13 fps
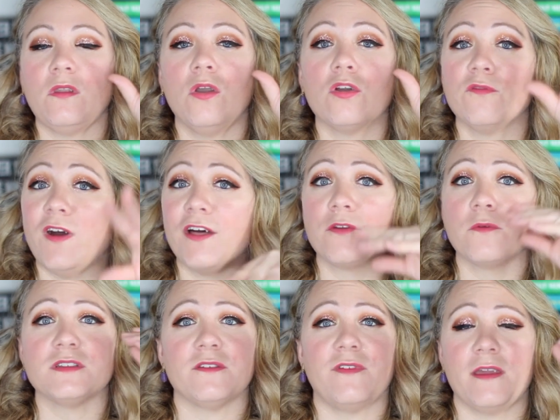her father
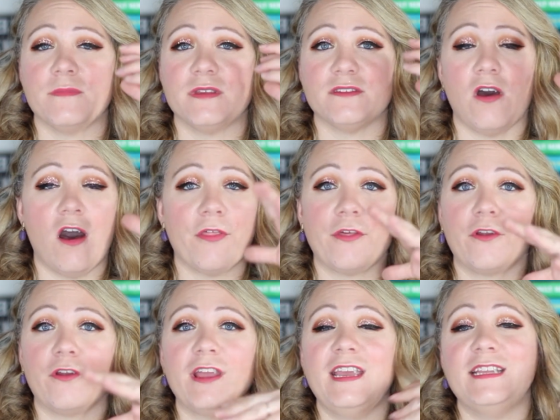was a famous
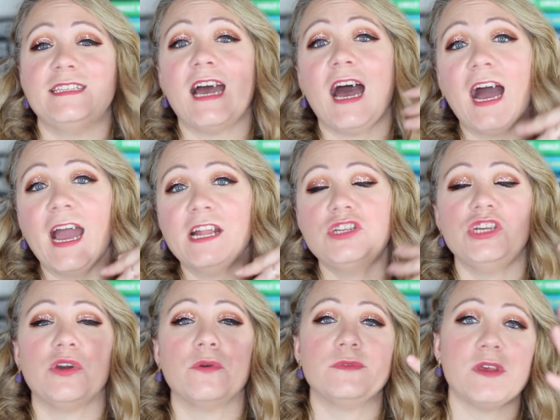author. He died.
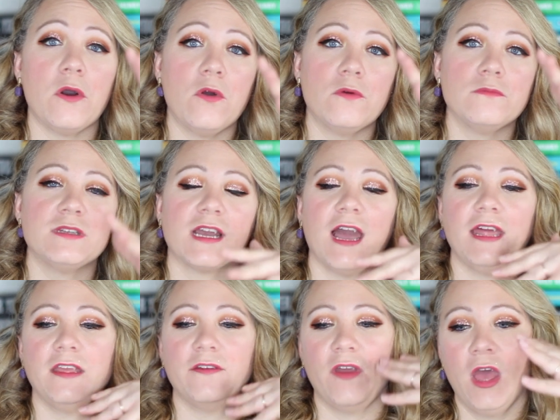She goes home to
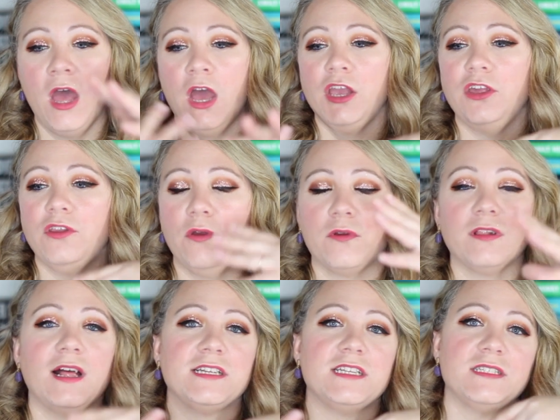kind of, you know,
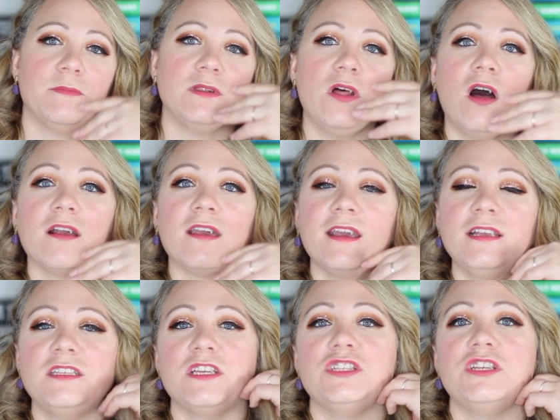collect his
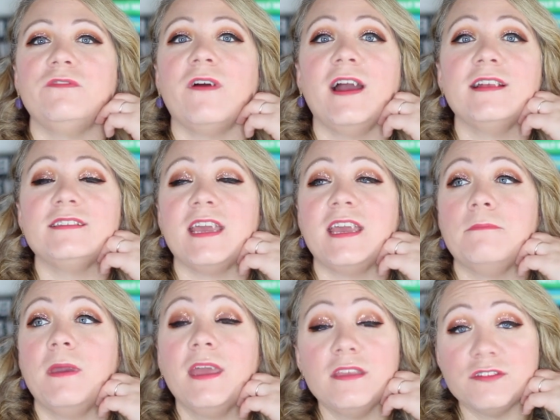belongings, and she finds a
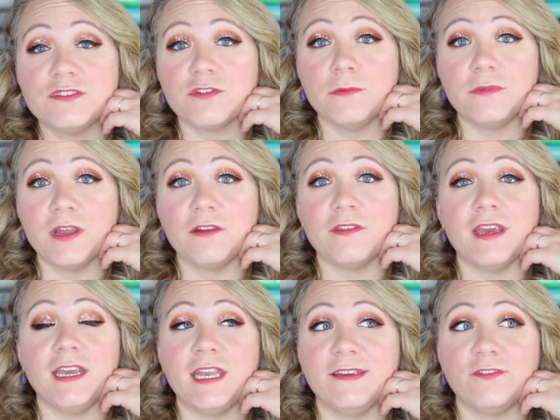manuscript there that
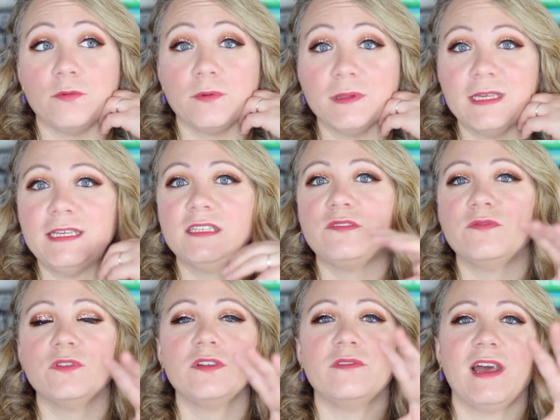he never released
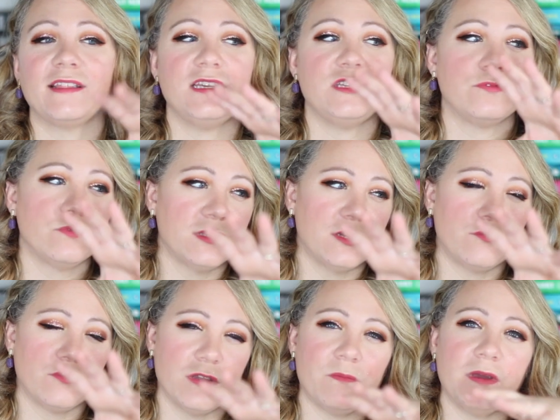full of like these really
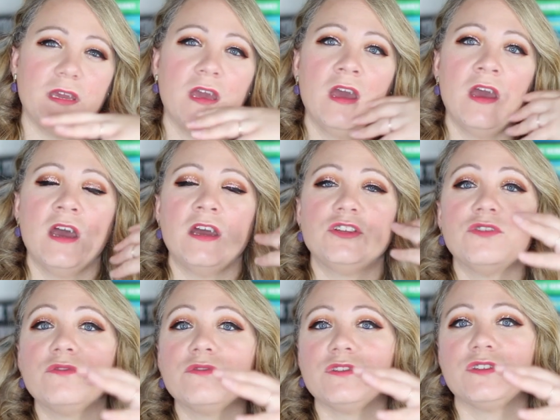creepy
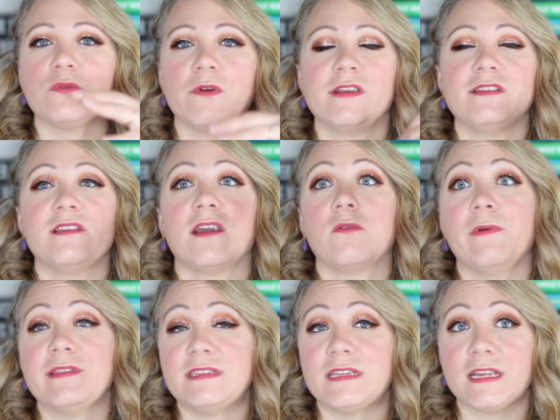children's stories. And
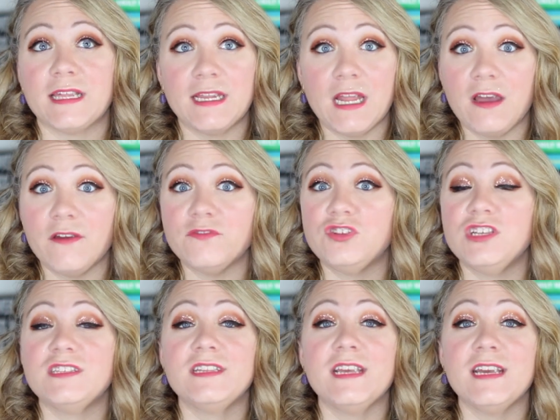coincidentally enough,
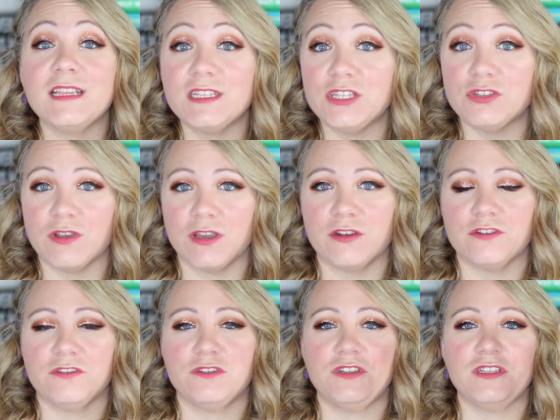she's an illustrator.
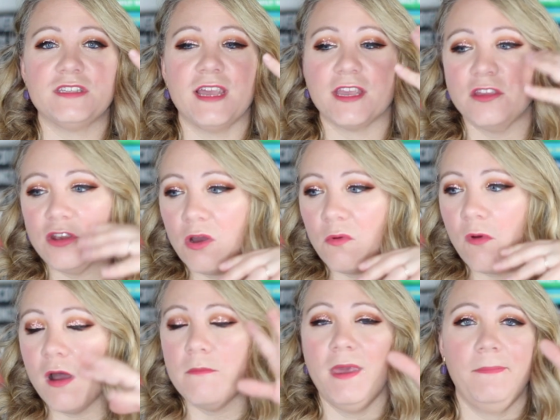So she's like, you know
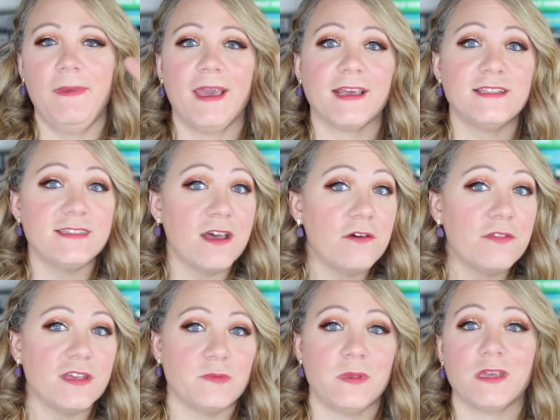what? Maybe I could sell
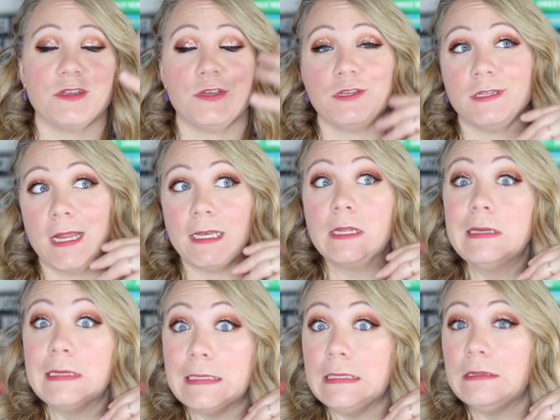this because she's not
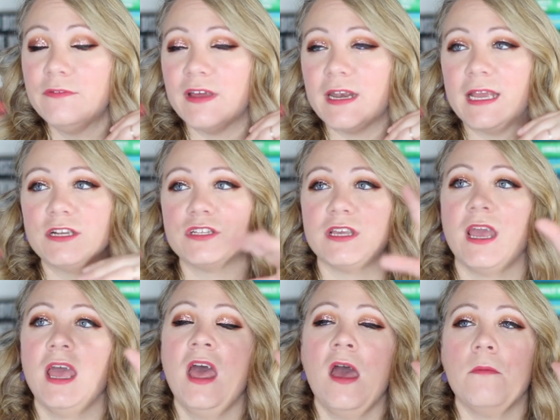doing good
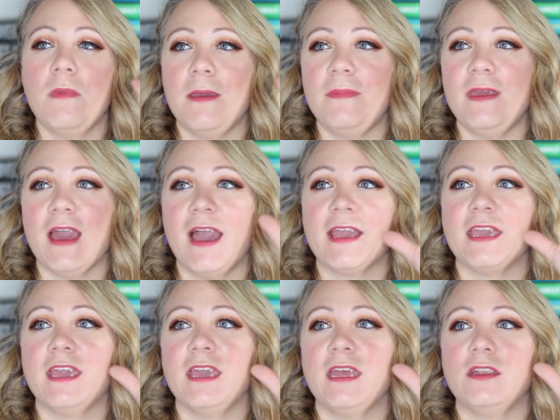financially. Maybe I
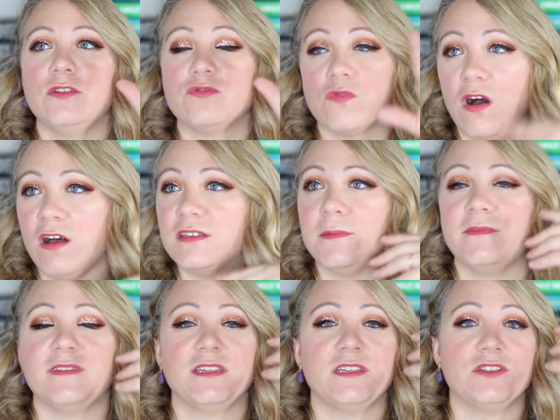can draw some of
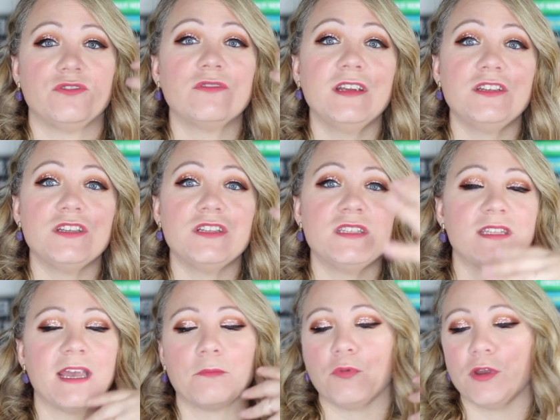those illustrations,
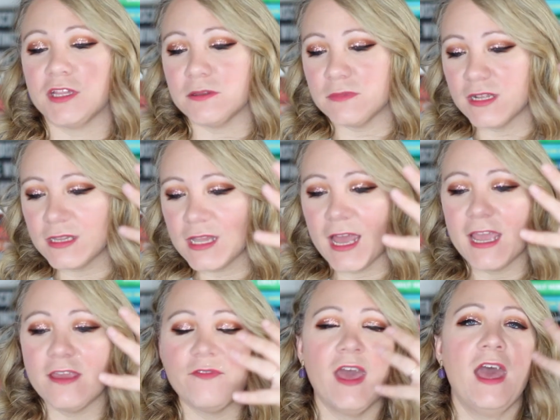like bring them to
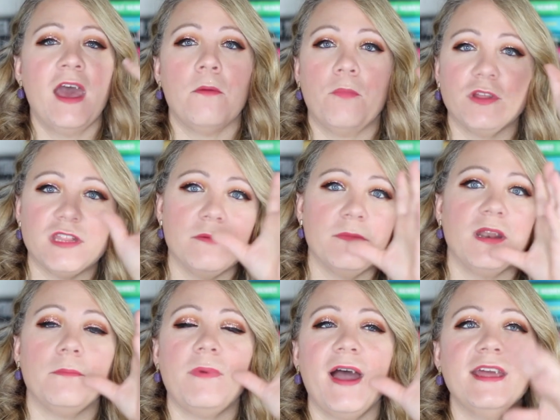life, put them in
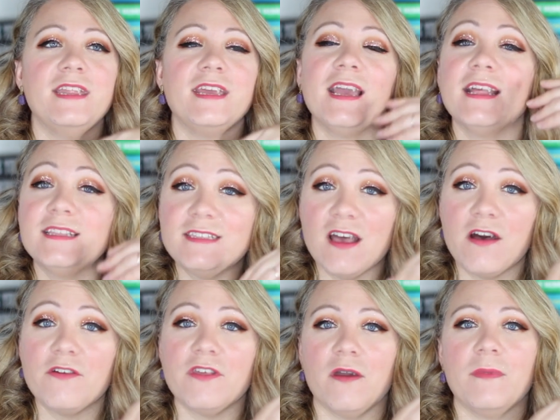a binding and
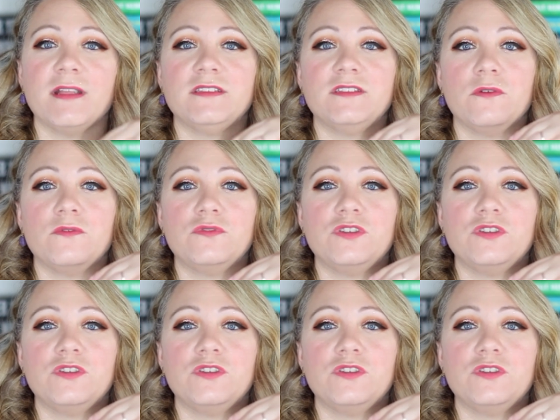sell them. And so